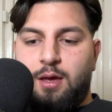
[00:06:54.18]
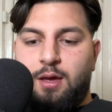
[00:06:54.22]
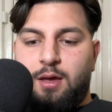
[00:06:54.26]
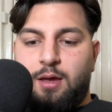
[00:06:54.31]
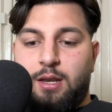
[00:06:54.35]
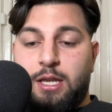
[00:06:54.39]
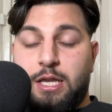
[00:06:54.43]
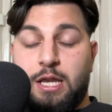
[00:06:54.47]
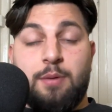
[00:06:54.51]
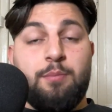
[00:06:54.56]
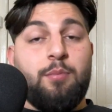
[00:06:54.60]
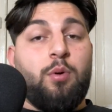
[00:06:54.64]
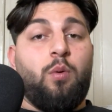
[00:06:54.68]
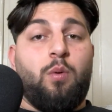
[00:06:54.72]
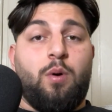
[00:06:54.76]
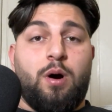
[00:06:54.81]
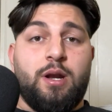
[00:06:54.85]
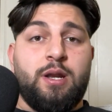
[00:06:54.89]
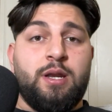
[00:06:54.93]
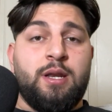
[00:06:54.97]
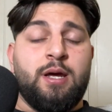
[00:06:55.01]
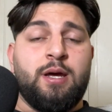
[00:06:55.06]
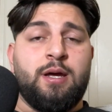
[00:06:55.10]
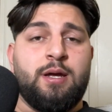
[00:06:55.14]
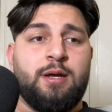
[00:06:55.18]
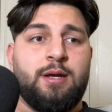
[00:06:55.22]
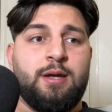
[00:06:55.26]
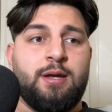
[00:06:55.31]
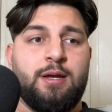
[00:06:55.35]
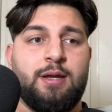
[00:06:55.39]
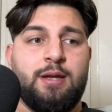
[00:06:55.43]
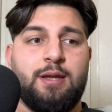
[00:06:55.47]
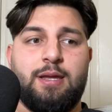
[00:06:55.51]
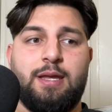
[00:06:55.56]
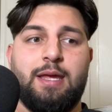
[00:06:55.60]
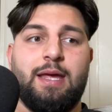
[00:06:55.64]
Number one,
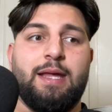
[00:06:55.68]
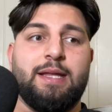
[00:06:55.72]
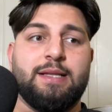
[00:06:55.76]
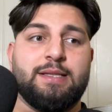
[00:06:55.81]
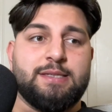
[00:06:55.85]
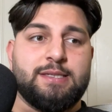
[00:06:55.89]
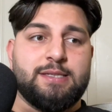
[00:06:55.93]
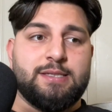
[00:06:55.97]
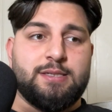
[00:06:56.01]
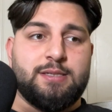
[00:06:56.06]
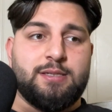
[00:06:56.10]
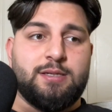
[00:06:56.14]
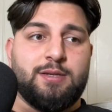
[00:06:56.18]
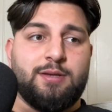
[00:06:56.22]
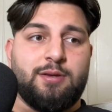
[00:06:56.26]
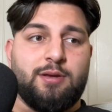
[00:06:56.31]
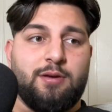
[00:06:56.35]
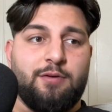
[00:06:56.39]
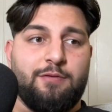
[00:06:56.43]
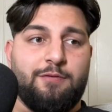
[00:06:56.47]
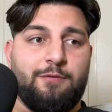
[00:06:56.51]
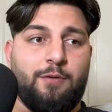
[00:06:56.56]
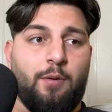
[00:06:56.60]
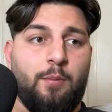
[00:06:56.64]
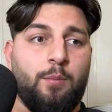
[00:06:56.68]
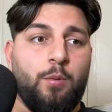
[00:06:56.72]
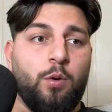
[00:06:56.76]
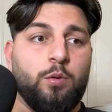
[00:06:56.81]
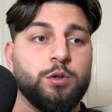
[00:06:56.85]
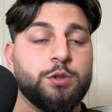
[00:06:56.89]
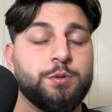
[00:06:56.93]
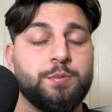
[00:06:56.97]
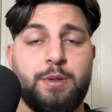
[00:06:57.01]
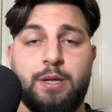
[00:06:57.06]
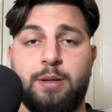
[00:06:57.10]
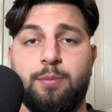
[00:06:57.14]
it's for
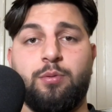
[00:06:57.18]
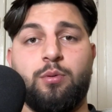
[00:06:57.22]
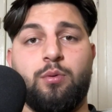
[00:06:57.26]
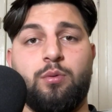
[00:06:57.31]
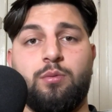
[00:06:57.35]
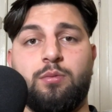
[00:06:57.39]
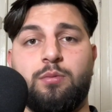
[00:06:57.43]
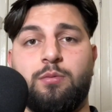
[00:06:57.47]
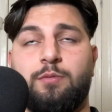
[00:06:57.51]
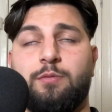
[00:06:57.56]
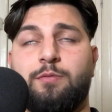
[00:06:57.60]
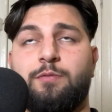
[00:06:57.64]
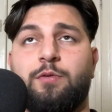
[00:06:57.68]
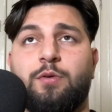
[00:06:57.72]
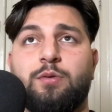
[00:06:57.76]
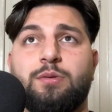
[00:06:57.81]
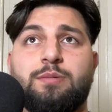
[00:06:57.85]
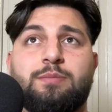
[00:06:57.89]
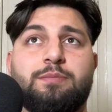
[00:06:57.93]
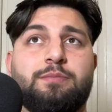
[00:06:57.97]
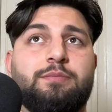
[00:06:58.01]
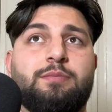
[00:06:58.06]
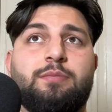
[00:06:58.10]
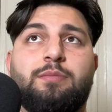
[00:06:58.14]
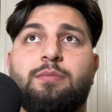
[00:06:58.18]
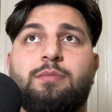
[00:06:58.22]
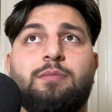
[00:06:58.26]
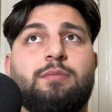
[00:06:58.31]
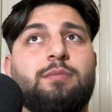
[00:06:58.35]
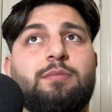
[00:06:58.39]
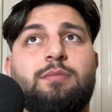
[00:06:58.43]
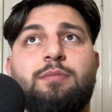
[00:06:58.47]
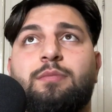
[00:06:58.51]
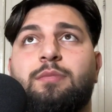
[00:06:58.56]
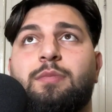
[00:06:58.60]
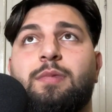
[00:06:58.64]
most people, for
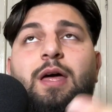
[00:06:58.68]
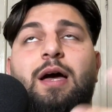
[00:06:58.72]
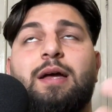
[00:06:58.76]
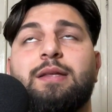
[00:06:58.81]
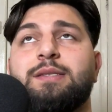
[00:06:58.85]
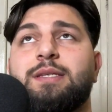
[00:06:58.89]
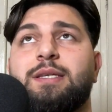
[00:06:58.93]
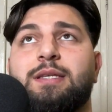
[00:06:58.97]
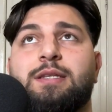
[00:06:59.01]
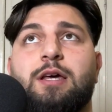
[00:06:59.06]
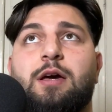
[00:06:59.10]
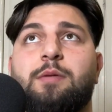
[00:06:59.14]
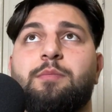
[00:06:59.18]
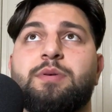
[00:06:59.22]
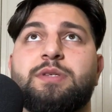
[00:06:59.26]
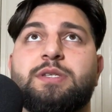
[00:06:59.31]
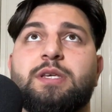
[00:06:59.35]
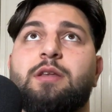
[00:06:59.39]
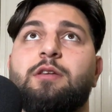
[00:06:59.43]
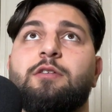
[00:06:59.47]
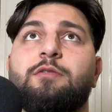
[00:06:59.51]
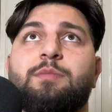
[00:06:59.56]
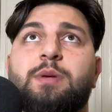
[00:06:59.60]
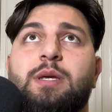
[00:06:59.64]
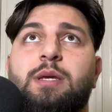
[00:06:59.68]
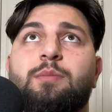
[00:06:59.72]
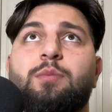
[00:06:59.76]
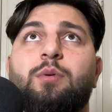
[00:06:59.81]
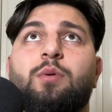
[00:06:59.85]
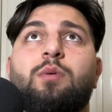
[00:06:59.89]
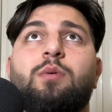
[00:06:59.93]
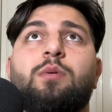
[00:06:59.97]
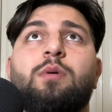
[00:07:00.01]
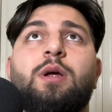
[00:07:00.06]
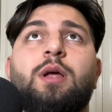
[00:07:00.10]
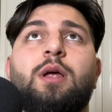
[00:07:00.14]
99% of people,